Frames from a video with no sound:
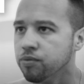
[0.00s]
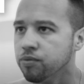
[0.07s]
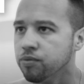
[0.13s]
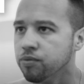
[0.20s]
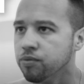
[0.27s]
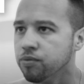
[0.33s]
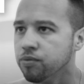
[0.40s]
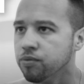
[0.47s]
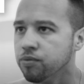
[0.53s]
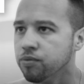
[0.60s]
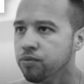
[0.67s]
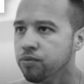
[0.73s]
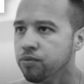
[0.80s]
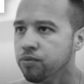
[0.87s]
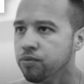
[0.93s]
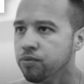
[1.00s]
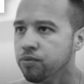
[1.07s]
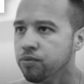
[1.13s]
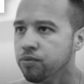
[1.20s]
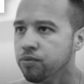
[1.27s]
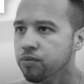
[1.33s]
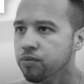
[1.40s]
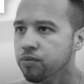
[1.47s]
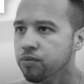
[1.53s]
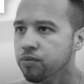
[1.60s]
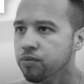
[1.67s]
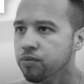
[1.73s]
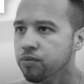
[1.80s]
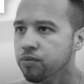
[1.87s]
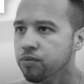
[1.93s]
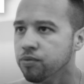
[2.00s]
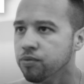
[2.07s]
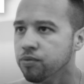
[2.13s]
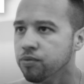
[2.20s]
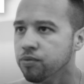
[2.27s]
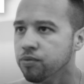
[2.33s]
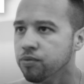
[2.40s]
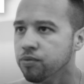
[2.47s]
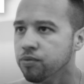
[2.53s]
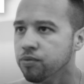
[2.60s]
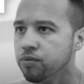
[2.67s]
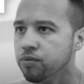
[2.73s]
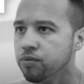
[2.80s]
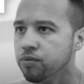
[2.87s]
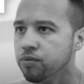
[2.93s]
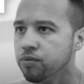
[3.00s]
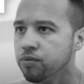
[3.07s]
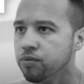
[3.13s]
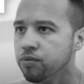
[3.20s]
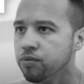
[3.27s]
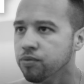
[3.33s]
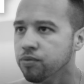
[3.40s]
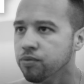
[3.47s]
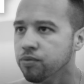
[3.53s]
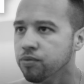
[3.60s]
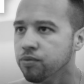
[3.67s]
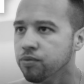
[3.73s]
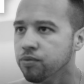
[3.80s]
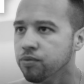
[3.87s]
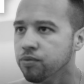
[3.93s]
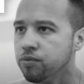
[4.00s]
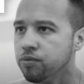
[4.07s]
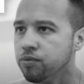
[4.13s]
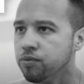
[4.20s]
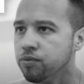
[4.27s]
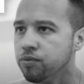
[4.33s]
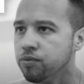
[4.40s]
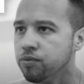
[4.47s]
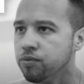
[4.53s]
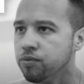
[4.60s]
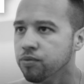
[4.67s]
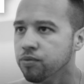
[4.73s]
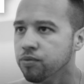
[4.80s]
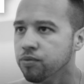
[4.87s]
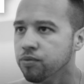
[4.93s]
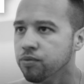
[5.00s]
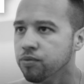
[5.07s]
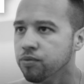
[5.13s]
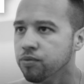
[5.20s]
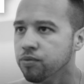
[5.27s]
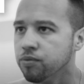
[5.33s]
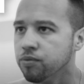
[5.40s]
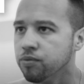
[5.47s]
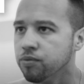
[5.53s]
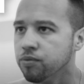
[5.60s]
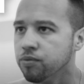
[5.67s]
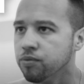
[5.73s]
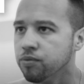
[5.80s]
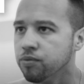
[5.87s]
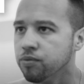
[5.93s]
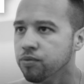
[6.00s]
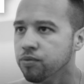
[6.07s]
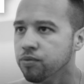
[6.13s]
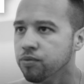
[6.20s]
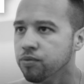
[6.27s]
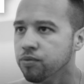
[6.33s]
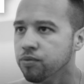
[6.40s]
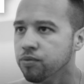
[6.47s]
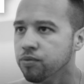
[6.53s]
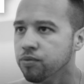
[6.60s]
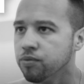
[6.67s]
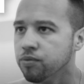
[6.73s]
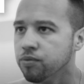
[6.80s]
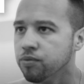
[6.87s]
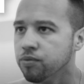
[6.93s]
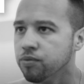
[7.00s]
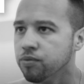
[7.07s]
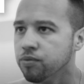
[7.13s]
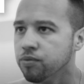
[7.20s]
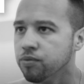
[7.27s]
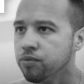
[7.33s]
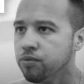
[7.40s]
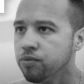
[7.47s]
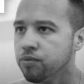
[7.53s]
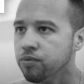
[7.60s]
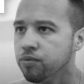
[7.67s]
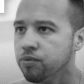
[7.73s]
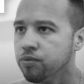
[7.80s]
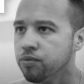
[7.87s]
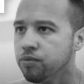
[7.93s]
The face doesn't move, so there is nothing to read.